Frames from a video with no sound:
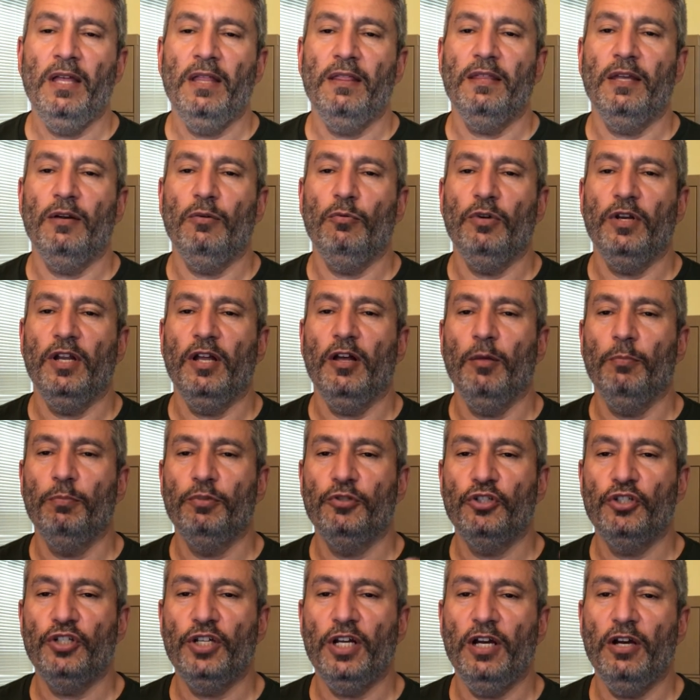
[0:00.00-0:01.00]
that would help
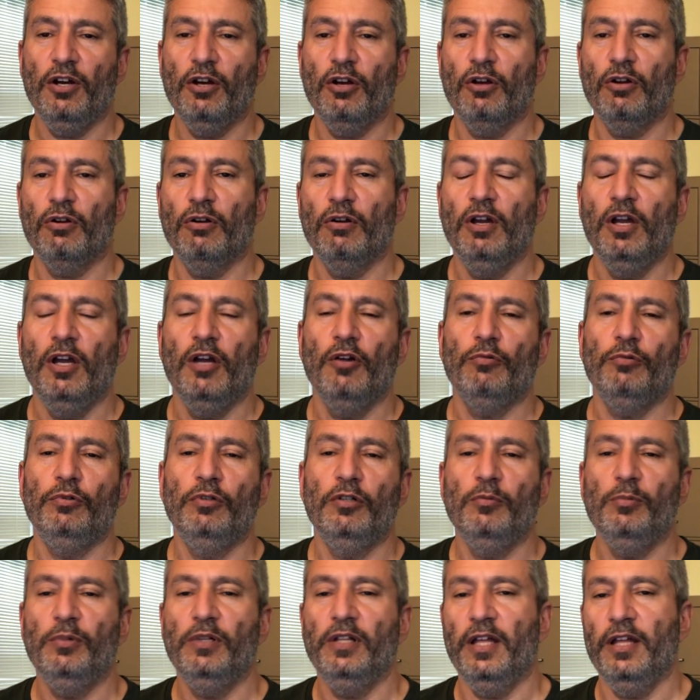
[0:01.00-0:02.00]
share
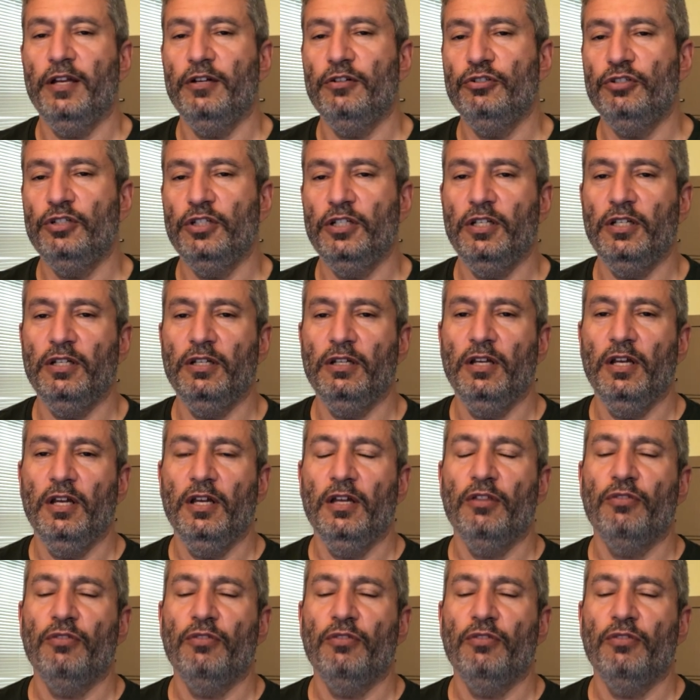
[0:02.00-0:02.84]
renewable energy